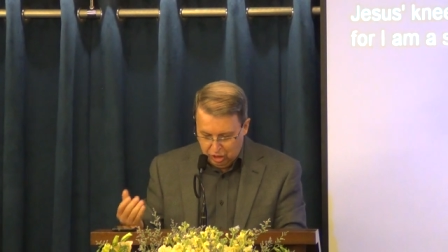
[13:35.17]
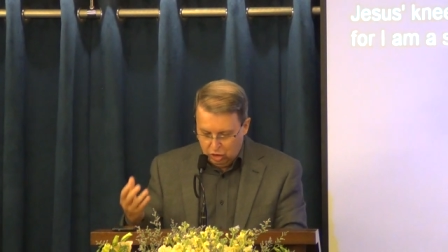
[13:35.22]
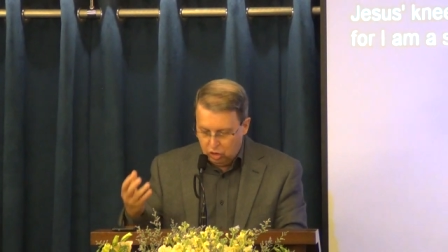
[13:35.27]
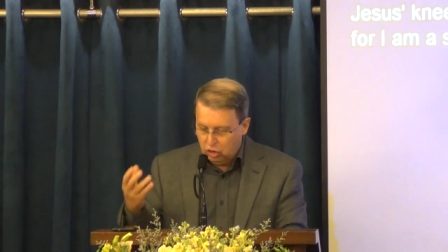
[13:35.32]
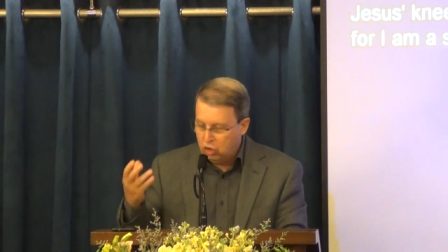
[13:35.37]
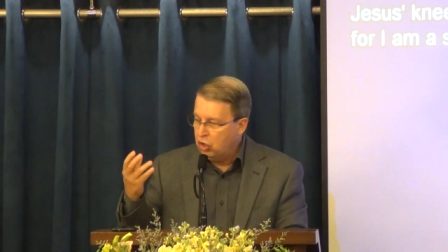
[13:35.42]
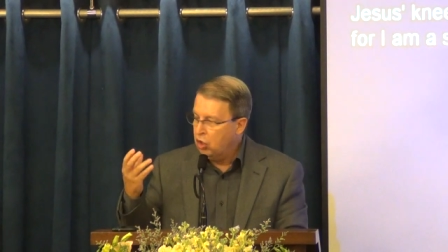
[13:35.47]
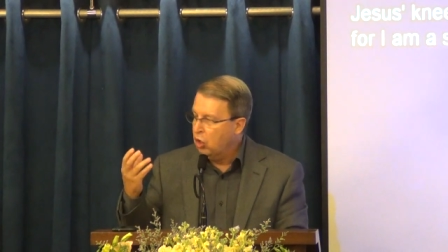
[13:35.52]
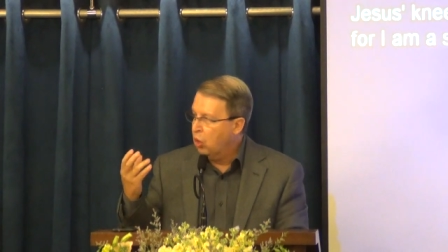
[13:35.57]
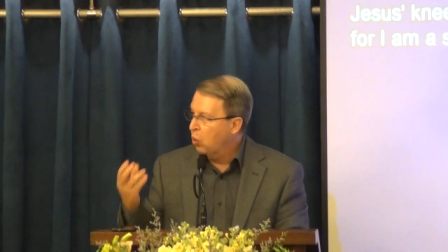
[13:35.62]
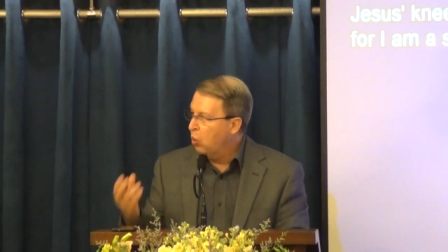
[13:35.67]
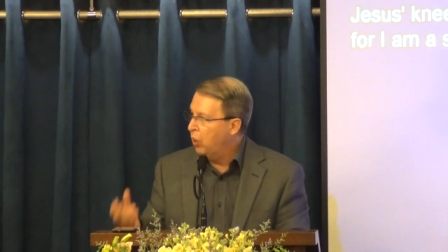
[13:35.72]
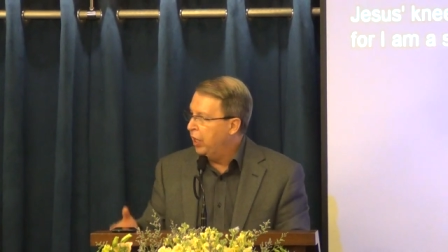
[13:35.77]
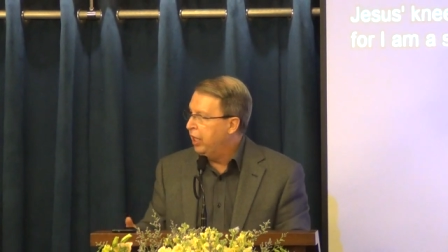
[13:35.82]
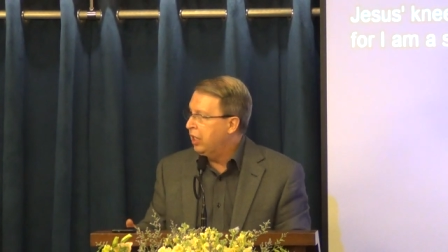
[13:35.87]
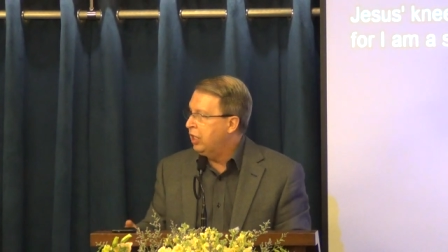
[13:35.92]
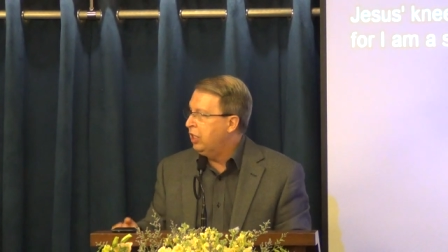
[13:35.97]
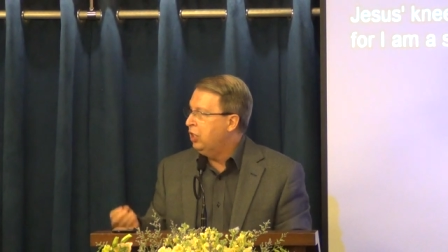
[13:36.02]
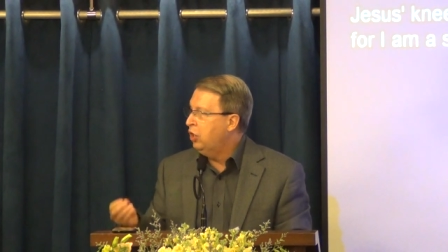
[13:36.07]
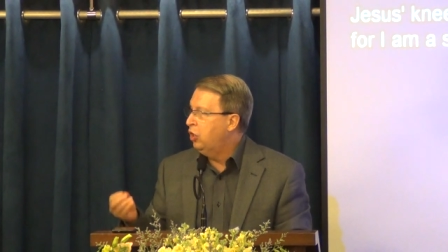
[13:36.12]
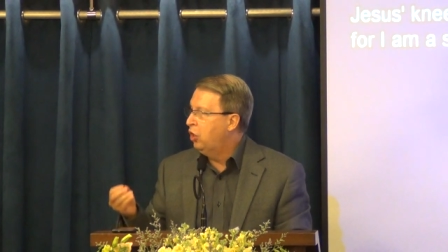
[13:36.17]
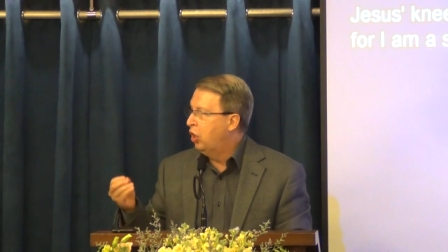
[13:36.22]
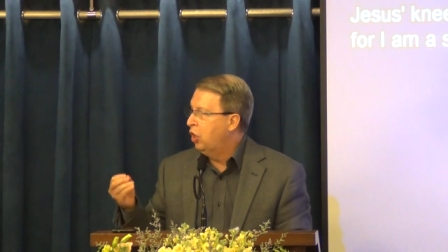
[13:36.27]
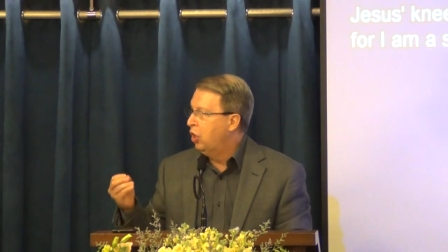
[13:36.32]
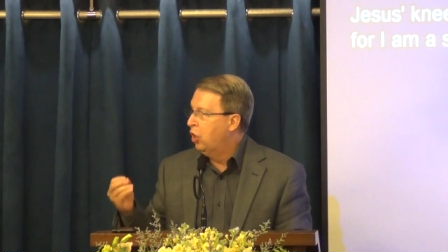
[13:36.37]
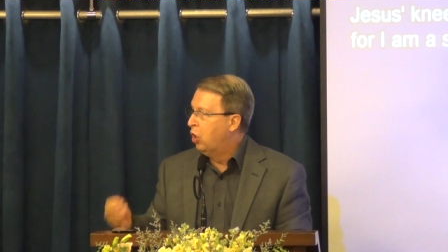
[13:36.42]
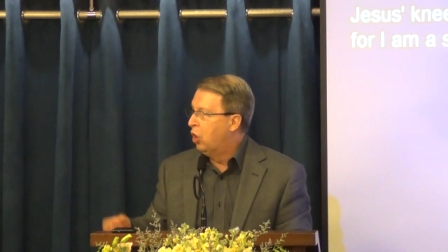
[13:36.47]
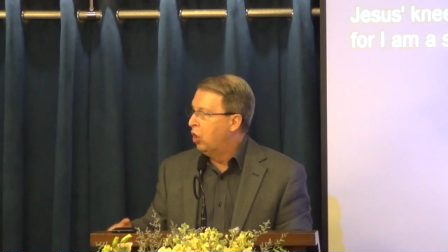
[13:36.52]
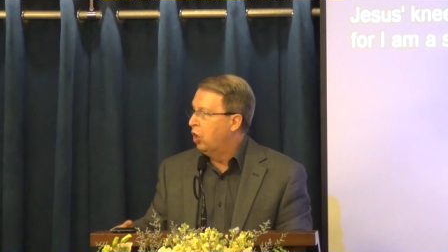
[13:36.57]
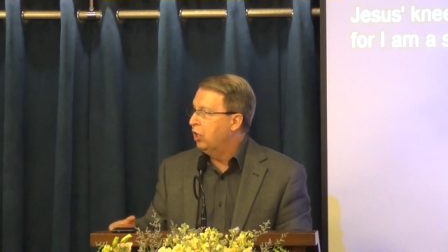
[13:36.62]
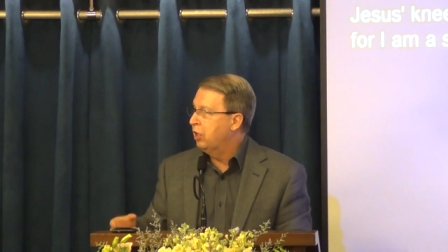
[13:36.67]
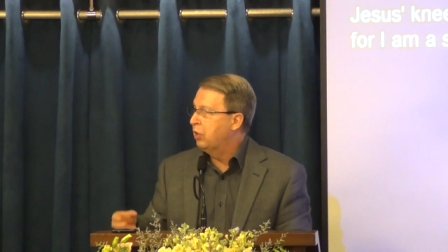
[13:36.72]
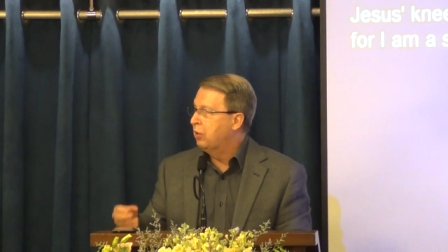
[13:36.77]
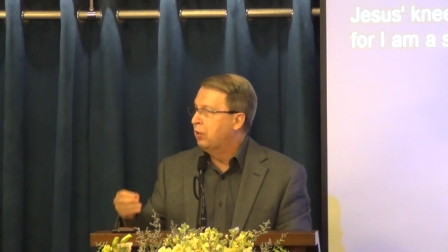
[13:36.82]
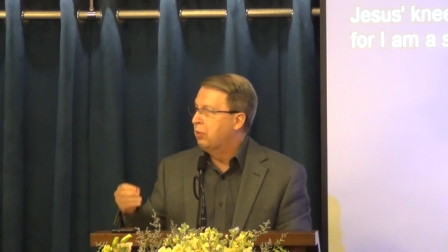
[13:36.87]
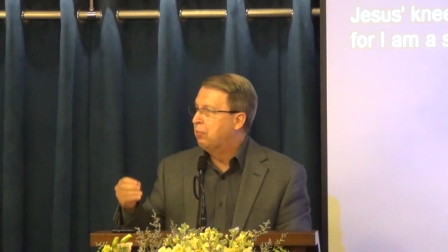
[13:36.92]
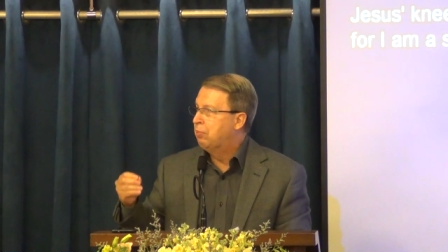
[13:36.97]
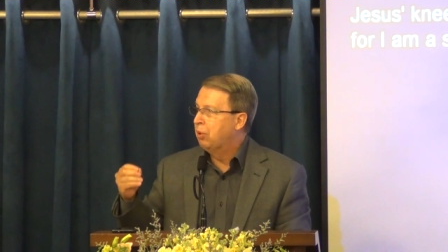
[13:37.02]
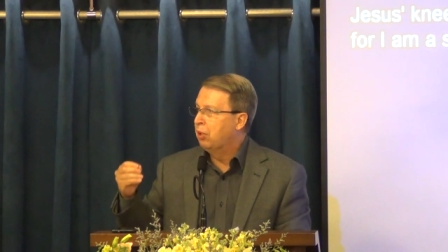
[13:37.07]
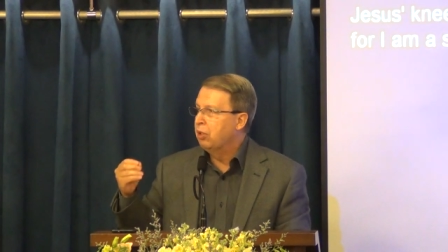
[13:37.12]
knowing the Lord
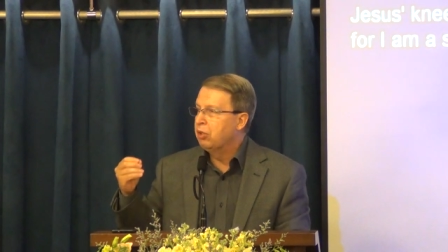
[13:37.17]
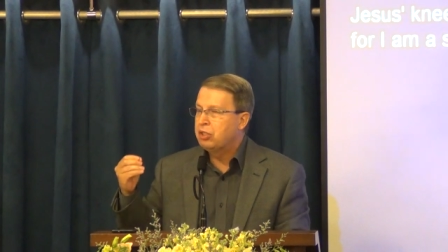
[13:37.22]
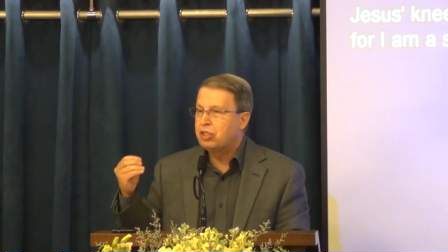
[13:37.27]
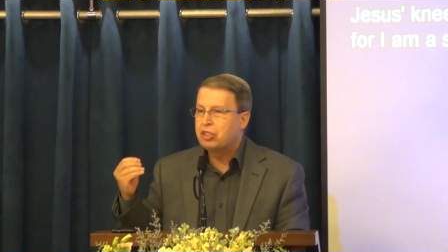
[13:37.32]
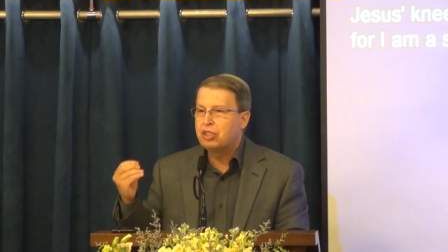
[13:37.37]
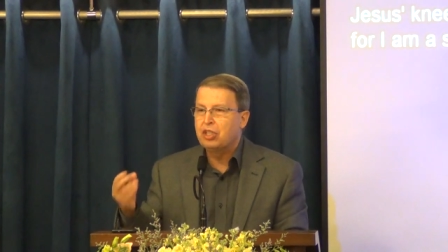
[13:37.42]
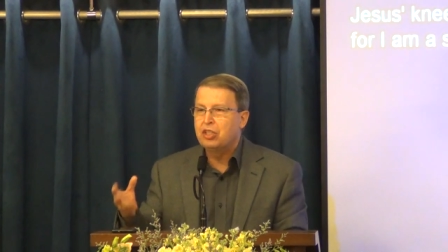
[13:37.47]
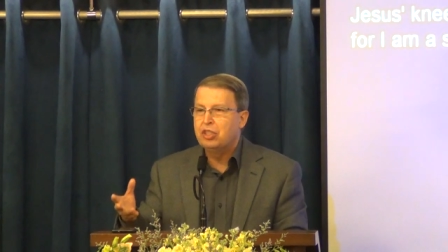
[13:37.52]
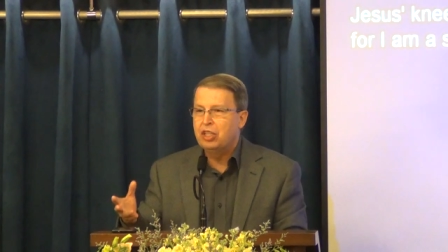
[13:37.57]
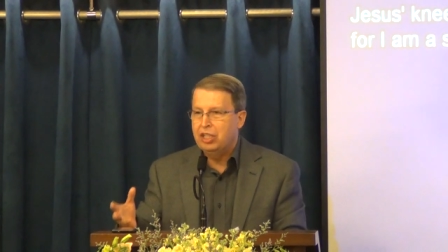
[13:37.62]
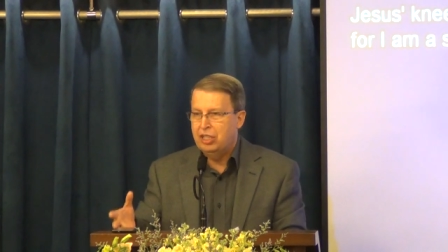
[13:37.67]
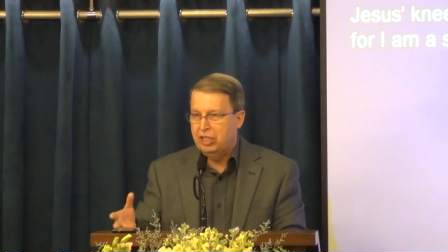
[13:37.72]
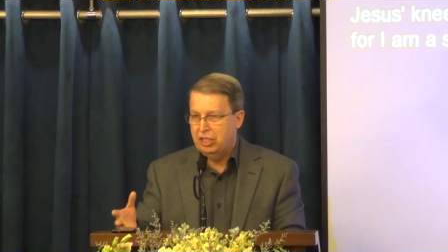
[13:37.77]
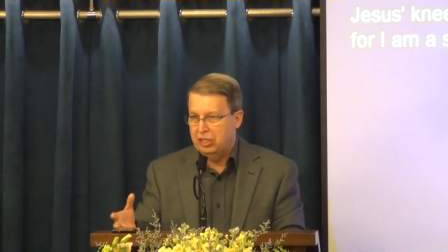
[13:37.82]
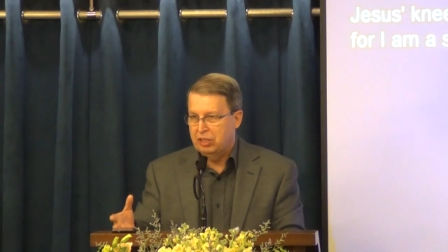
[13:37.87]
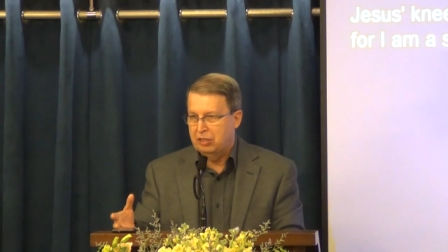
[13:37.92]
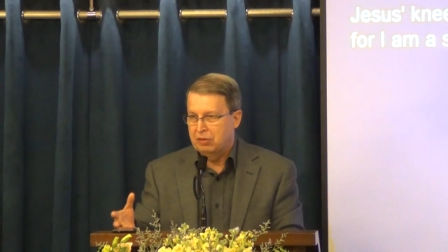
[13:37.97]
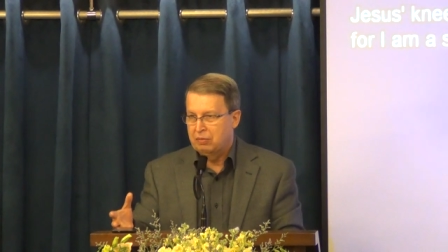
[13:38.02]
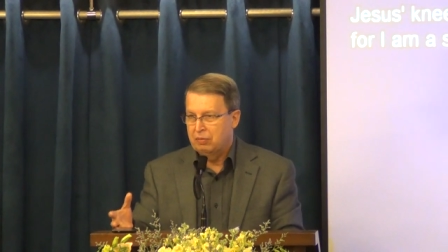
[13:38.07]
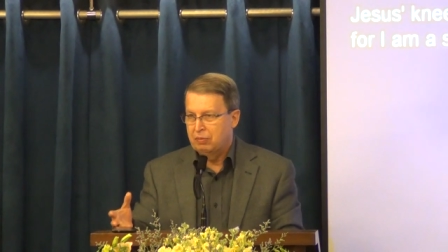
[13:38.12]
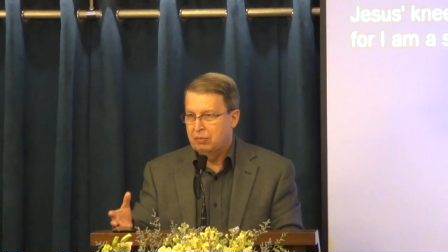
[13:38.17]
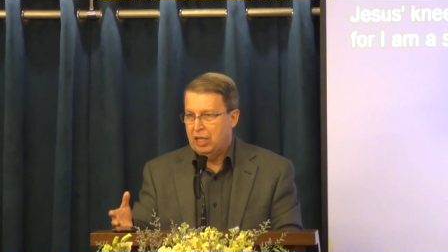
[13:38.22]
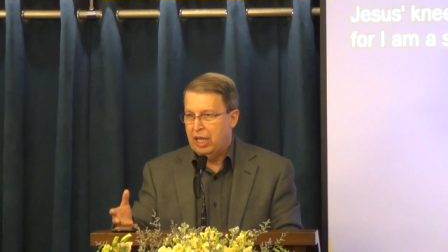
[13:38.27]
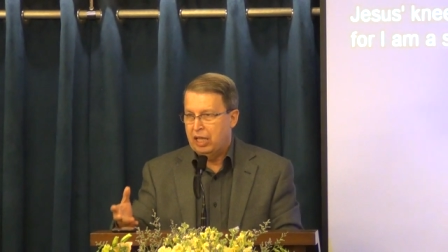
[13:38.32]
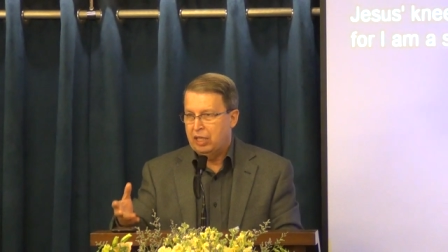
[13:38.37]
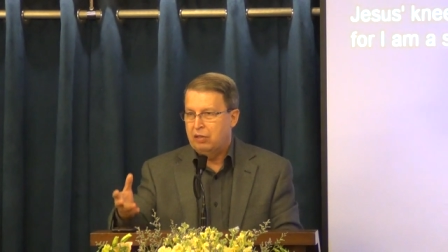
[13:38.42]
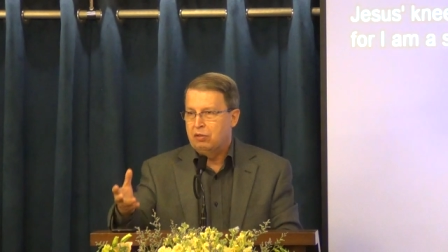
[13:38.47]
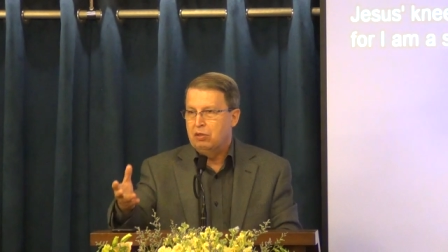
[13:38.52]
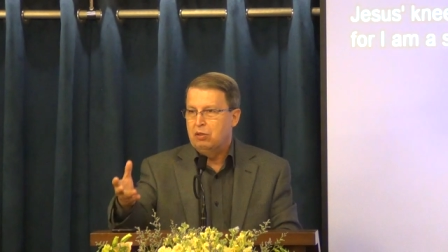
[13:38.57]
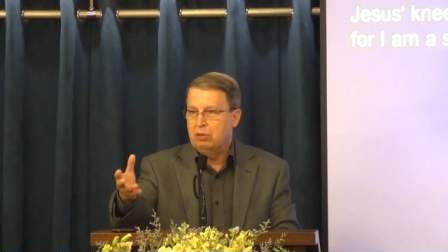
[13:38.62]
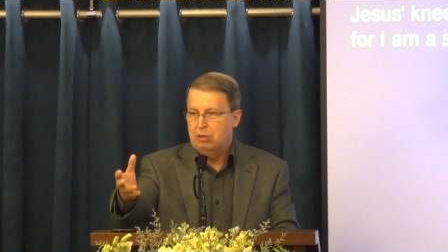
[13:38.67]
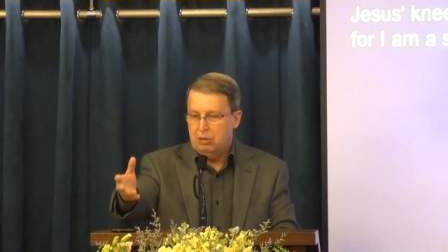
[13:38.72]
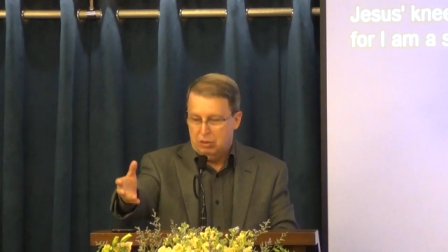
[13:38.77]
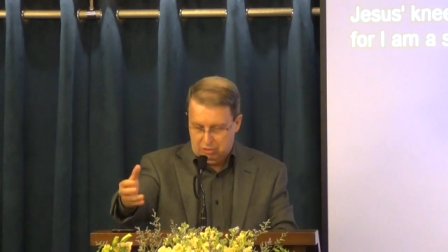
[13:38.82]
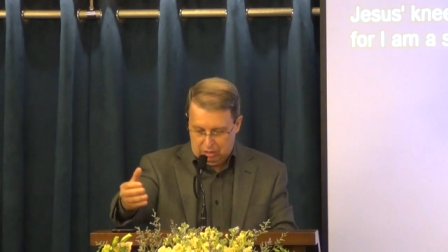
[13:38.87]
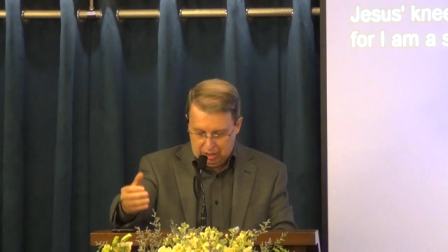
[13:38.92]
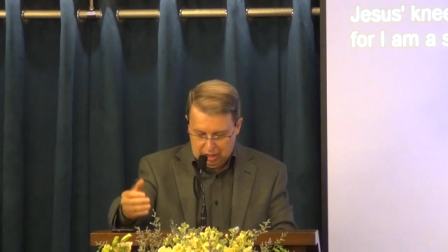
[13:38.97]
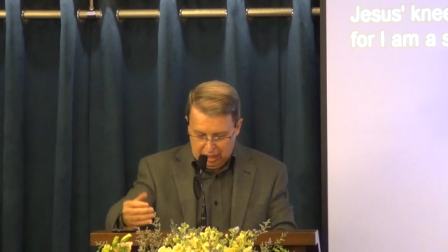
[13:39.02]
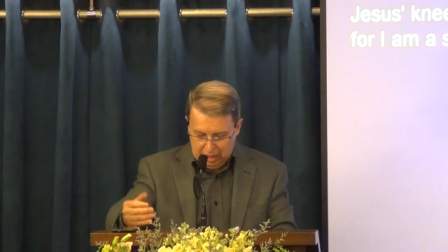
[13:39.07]
personally. Like, you know,